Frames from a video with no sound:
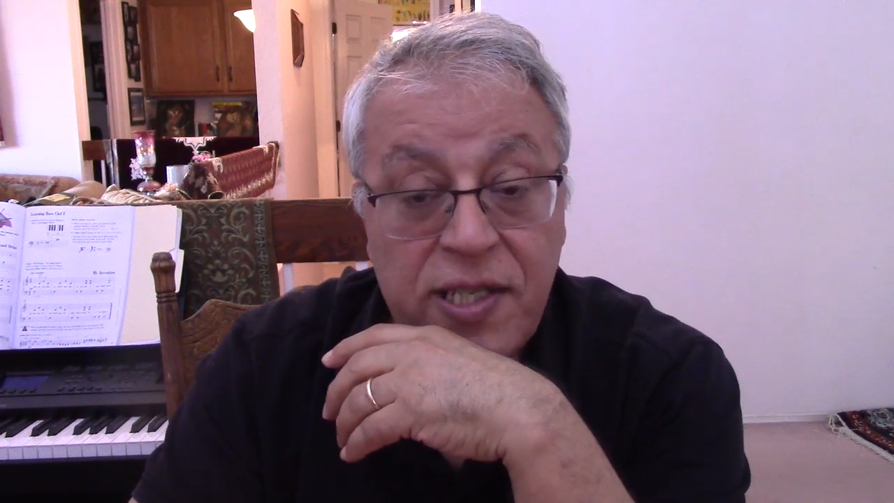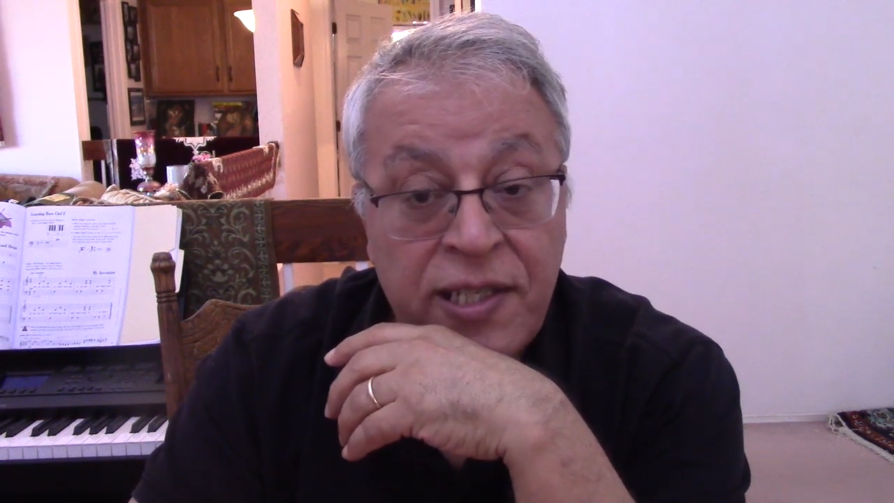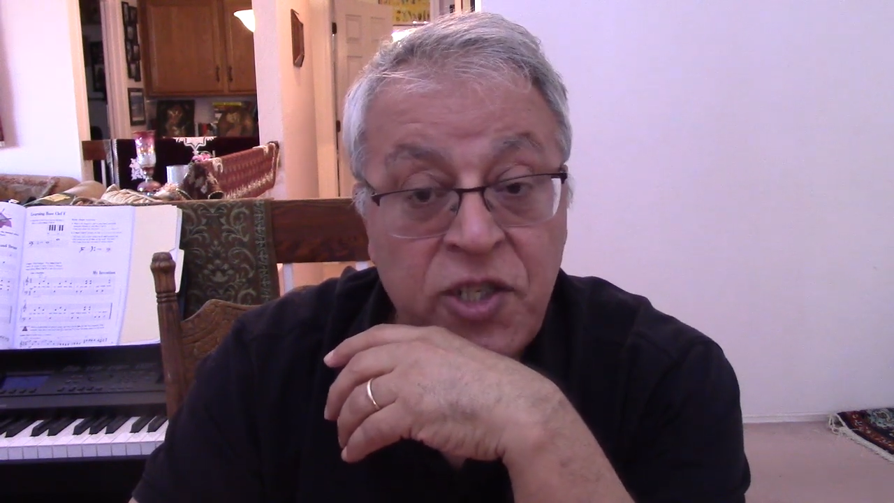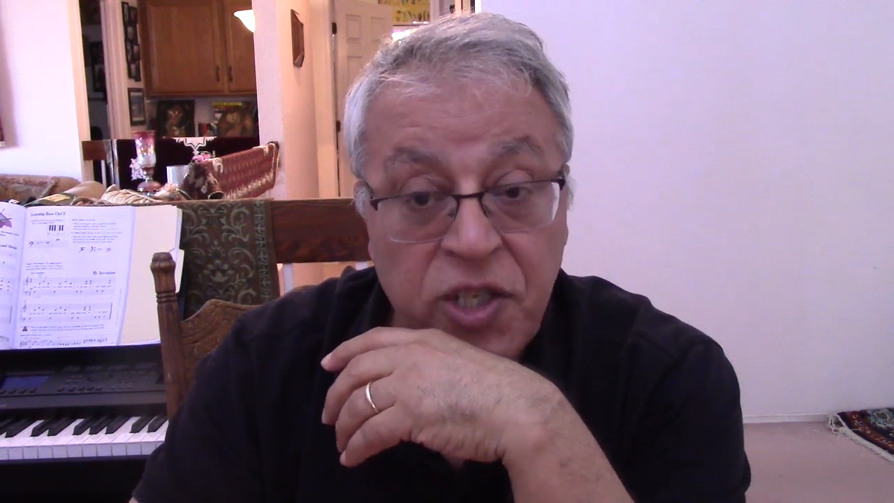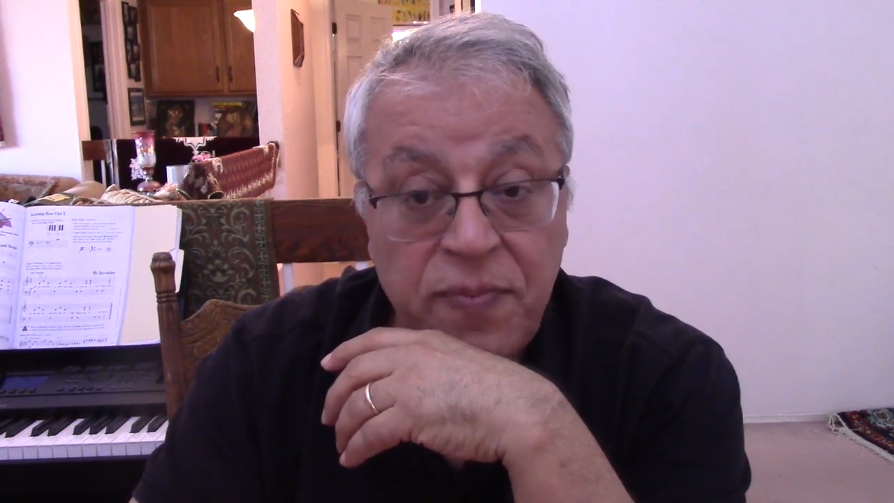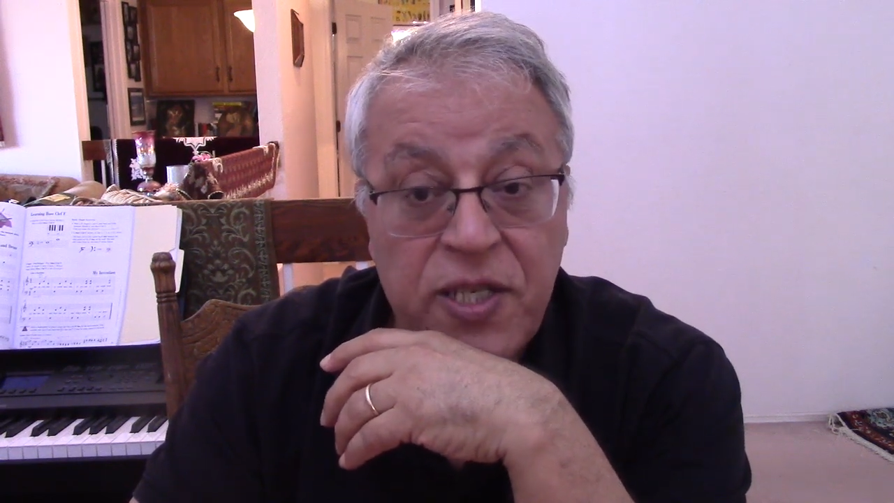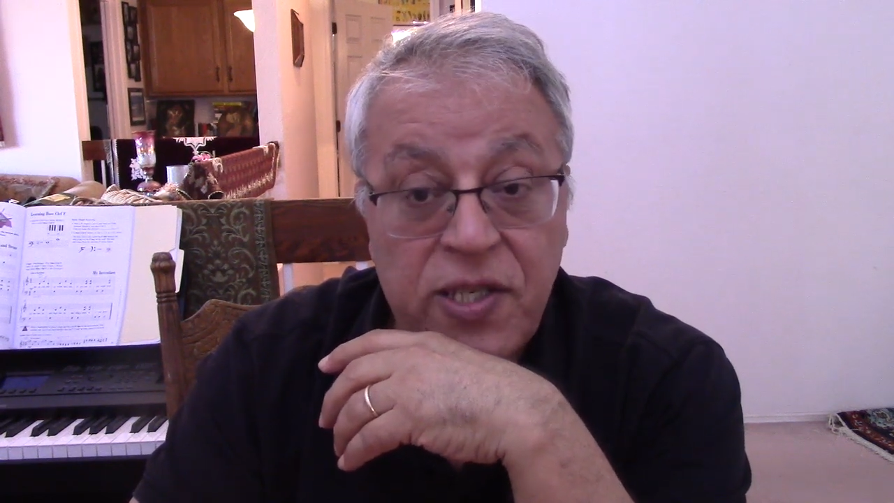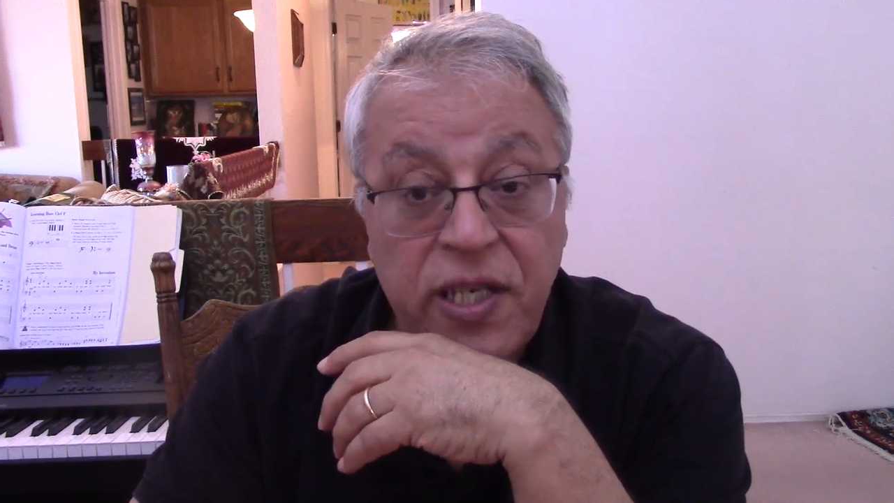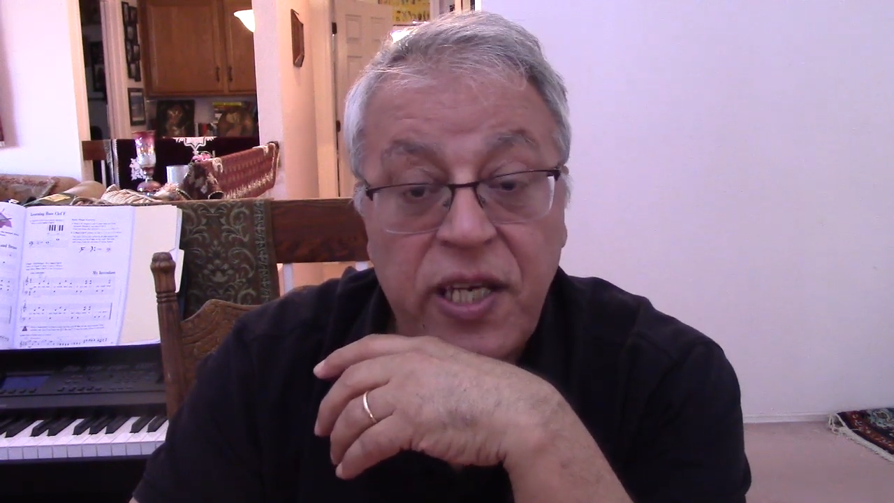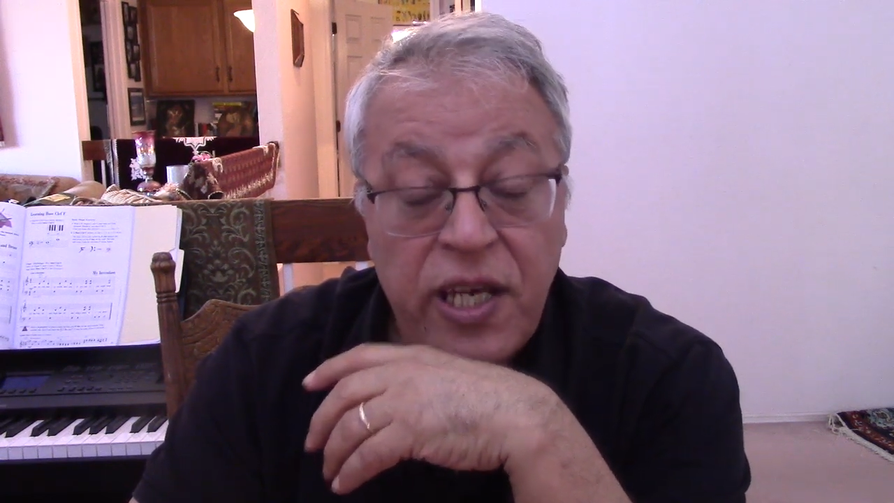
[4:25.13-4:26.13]
in
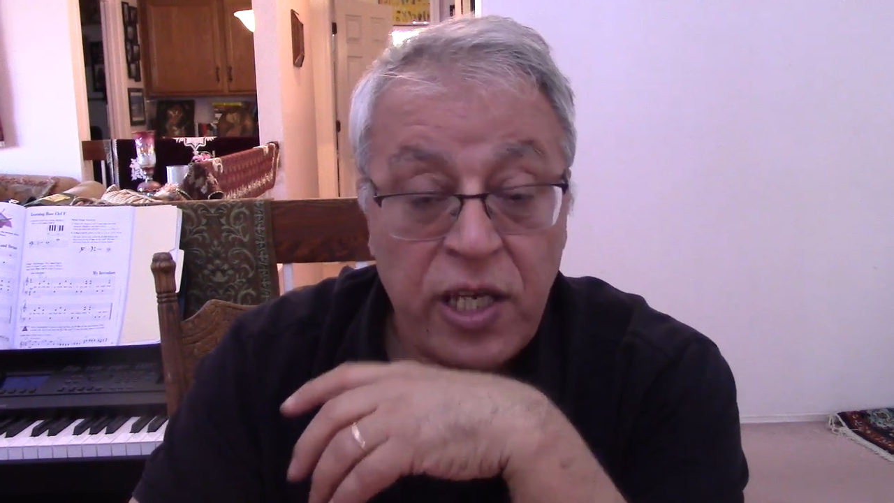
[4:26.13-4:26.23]
Tirmizi,